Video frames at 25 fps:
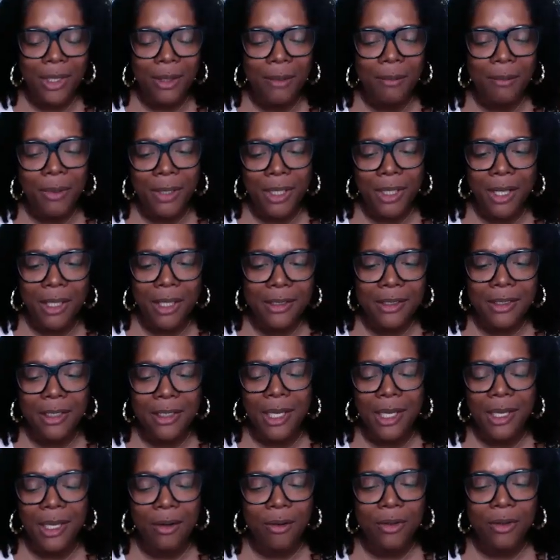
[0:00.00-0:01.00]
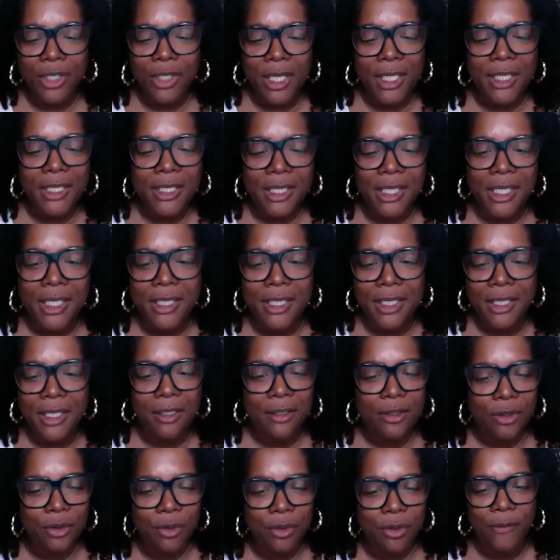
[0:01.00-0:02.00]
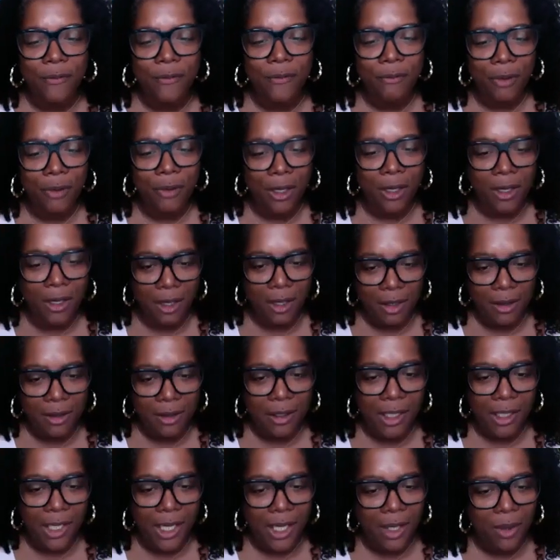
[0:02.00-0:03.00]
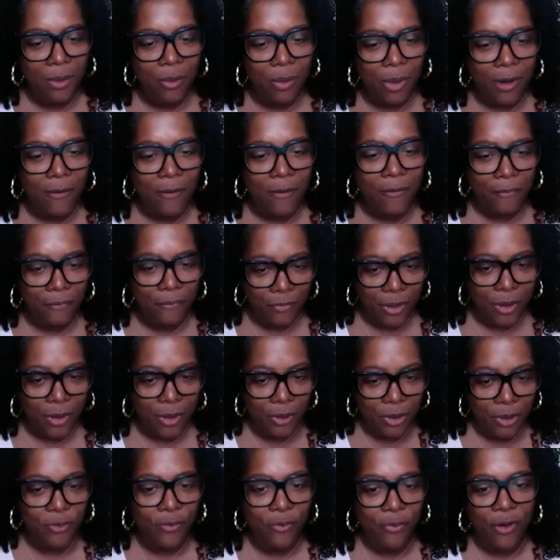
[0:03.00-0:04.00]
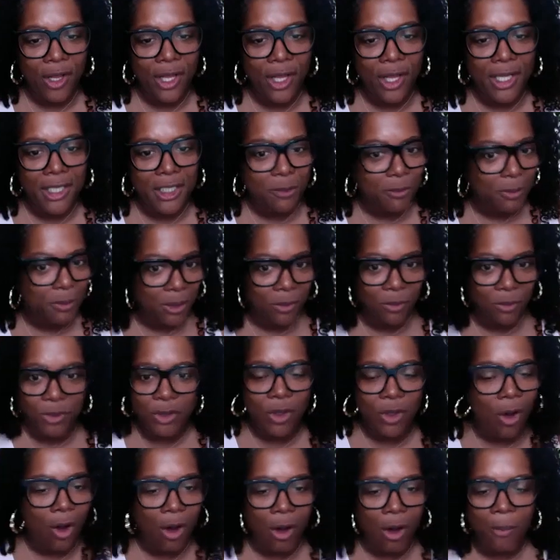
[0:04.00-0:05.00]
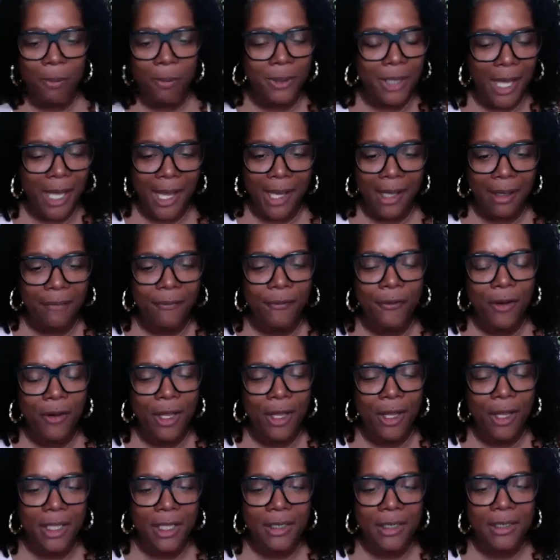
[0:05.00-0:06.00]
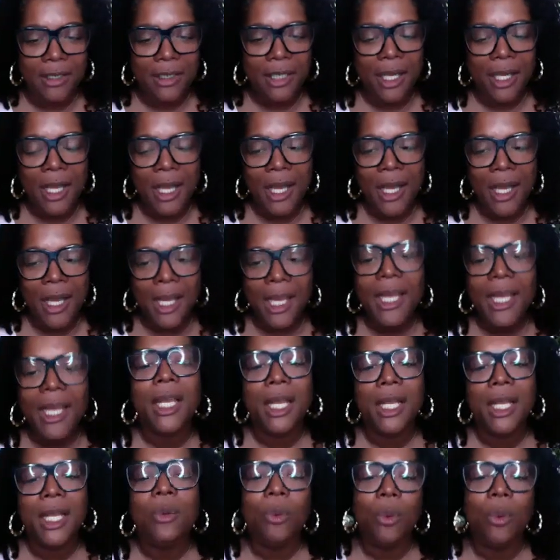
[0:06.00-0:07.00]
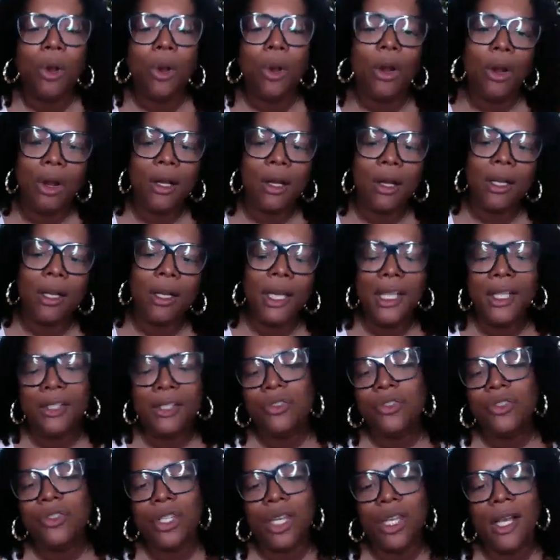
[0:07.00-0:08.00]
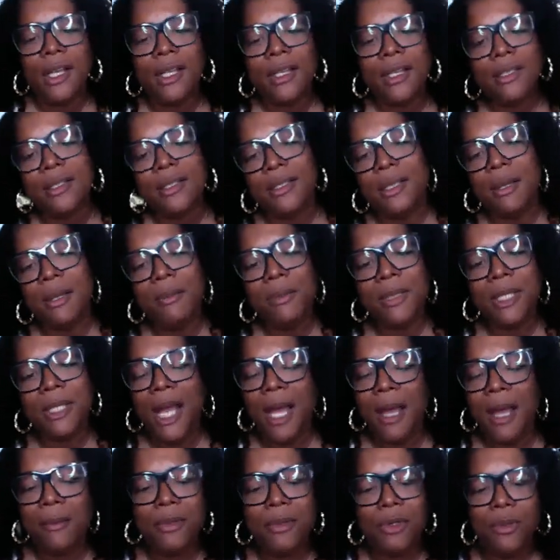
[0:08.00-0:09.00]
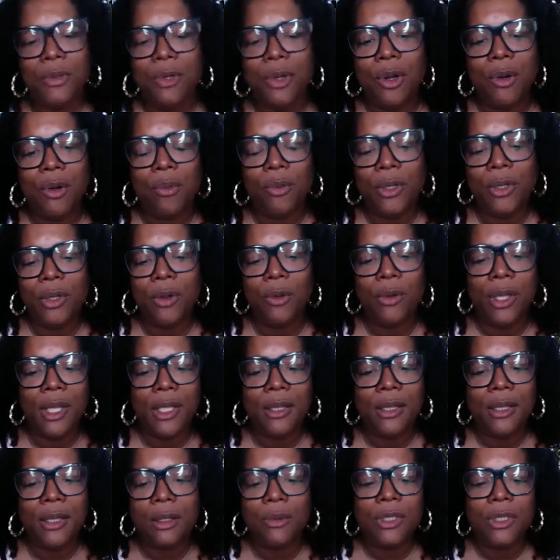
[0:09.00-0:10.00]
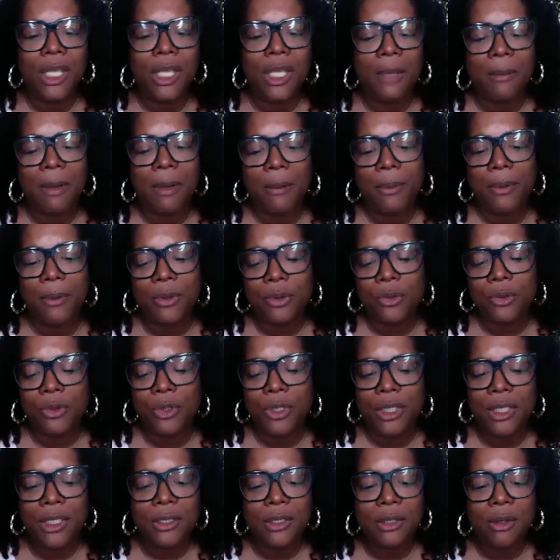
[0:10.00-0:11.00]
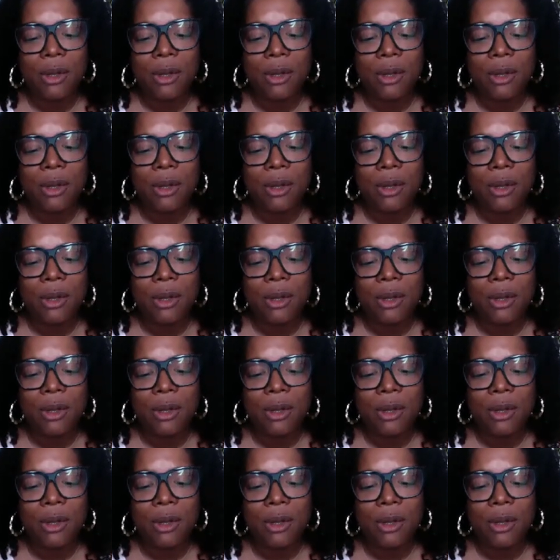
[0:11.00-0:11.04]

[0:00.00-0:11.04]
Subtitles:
Beyonce or Jay-Z did a sort of a thing where it was Friends, but it was all Black friends. It can work. It's just sometimes we don't get those same opportunities.